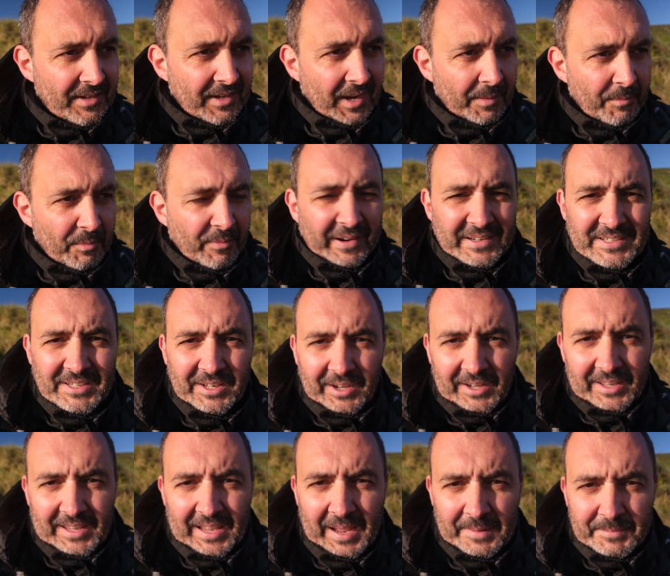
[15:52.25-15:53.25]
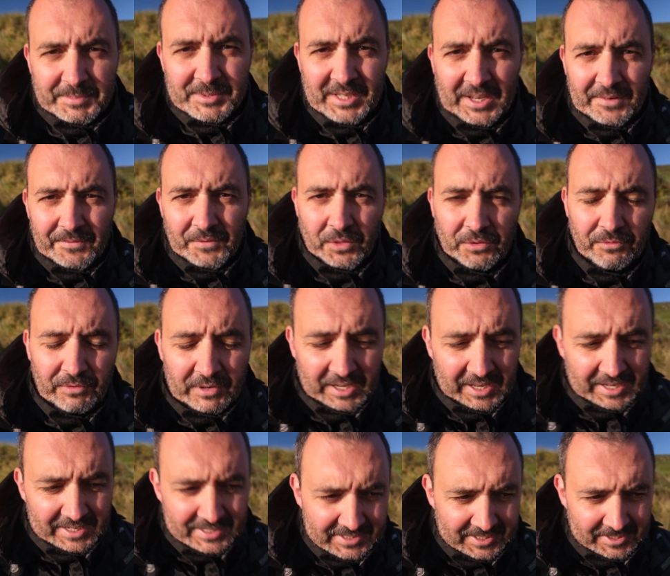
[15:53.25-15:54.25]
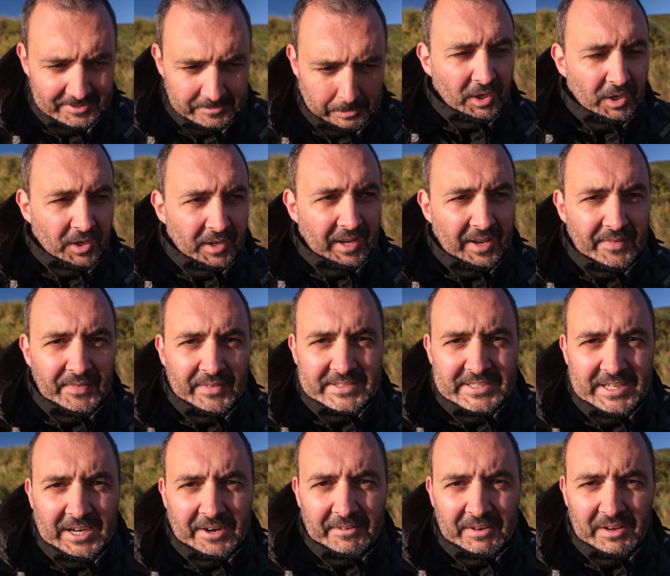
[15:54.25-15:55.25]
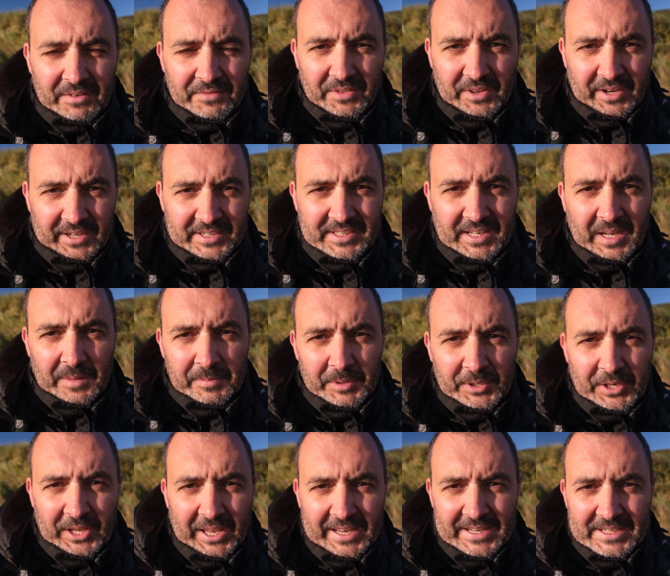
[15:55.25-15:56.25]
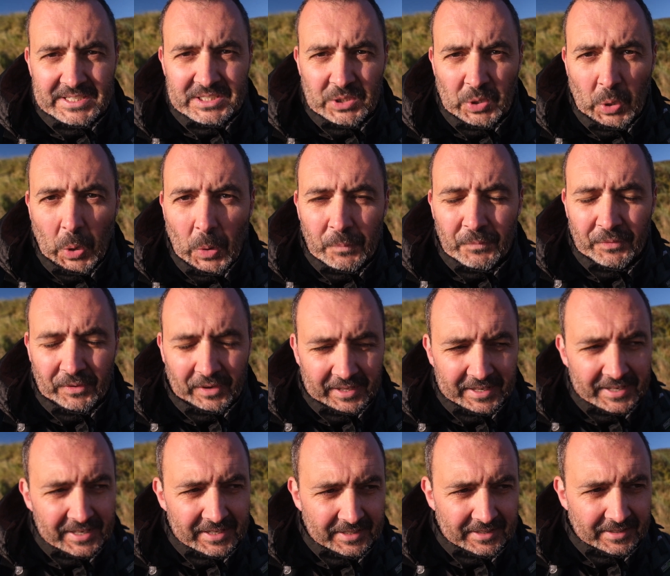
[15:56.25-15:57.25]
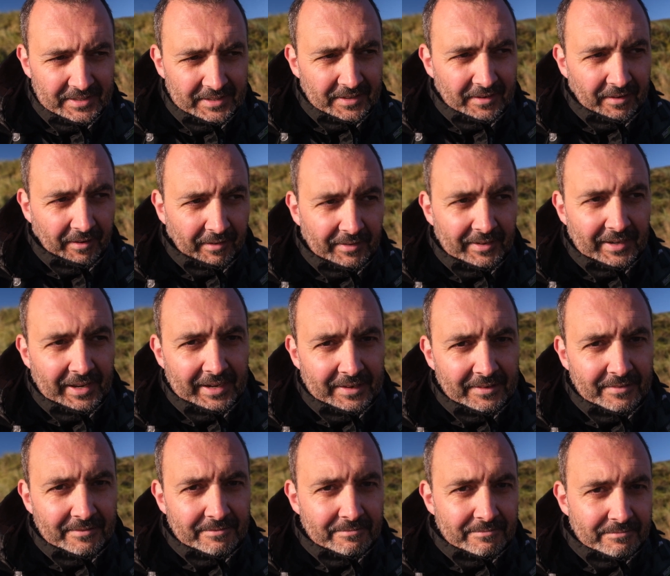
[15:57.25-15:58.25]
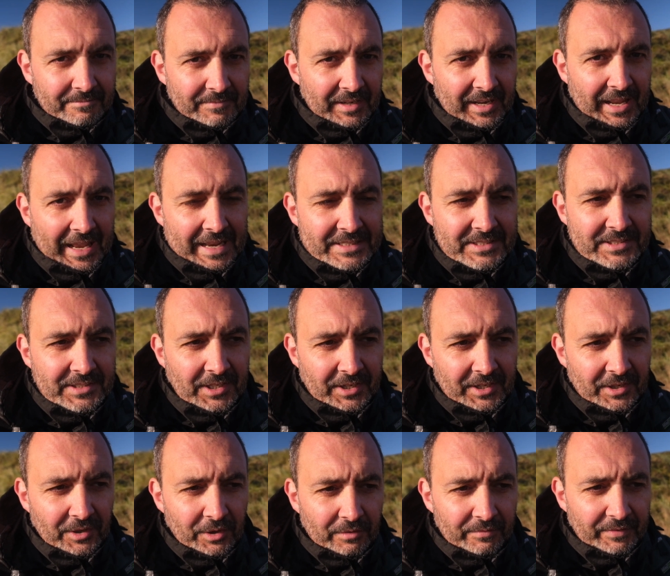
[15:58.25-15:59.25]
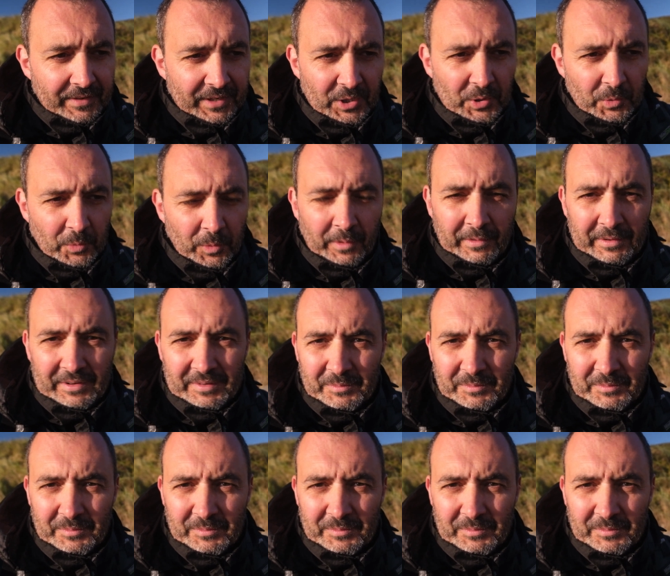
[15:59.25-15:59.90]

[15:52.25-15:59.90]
and we've actually got a campsite for 3 days in this area for the next couple of days. So hopefully, unlike the last Donegal video where